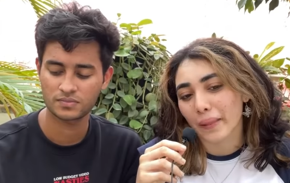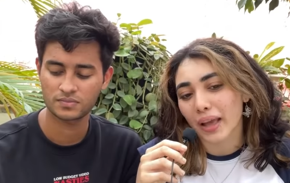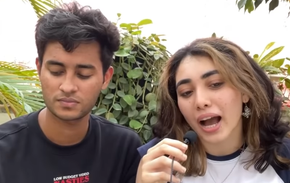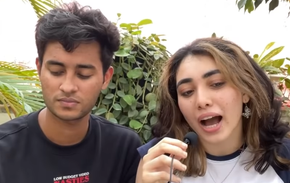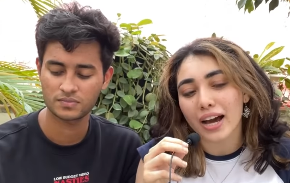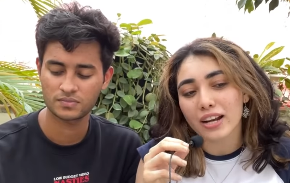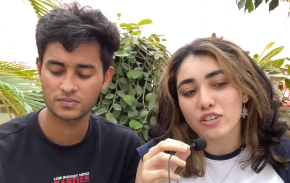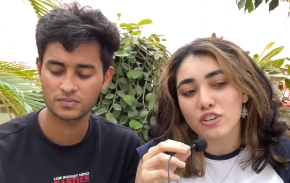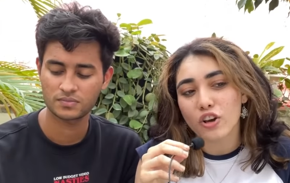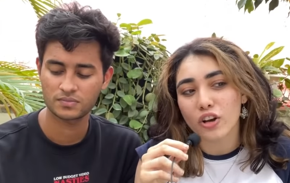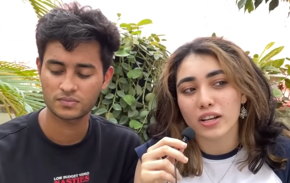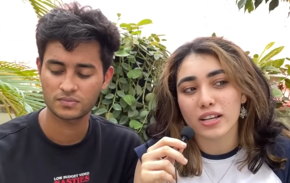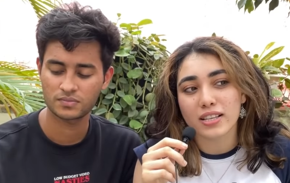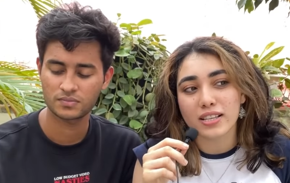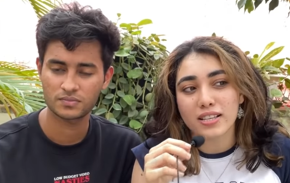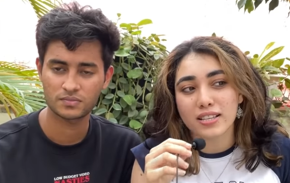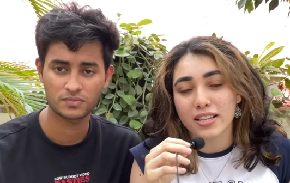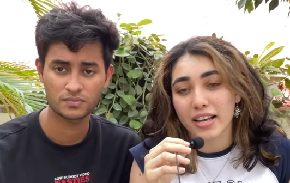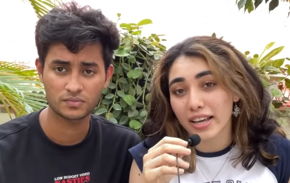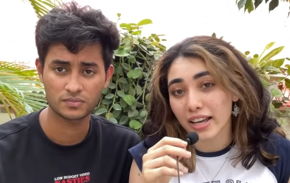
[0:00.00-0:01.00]
Speaker 1: Our song is
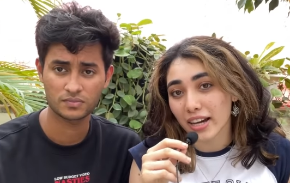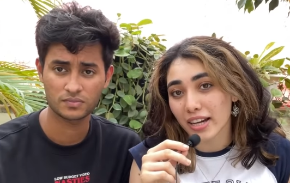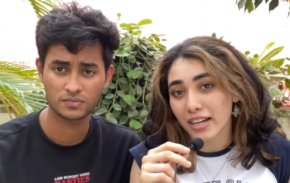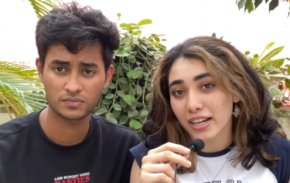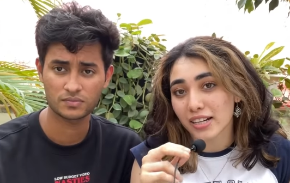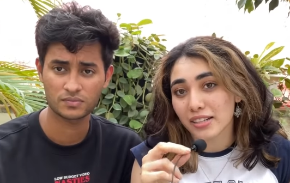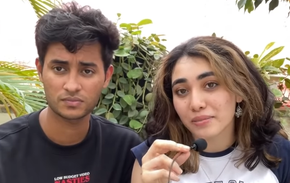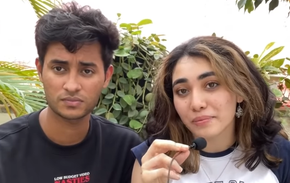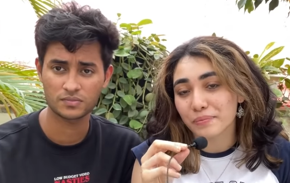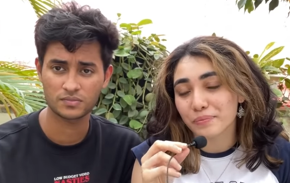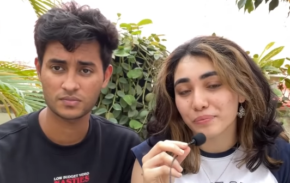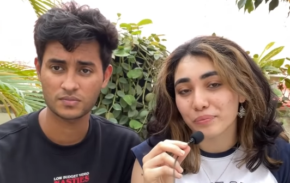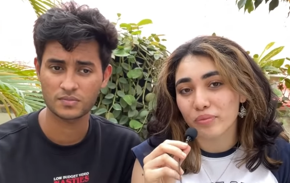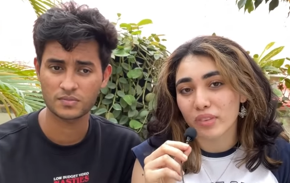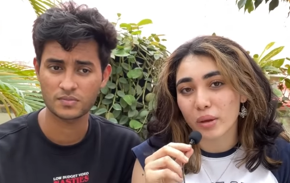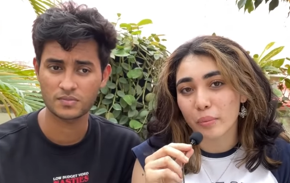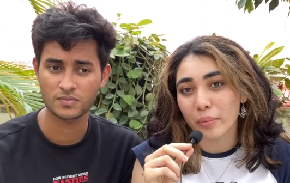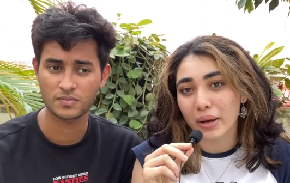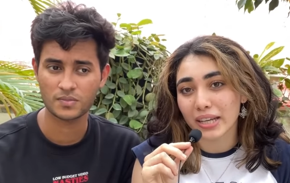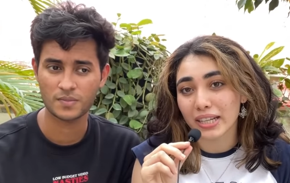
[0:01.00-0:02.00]
Sayara
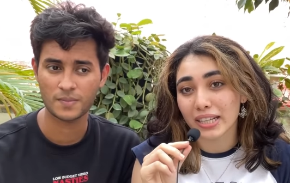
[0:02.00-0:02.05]
by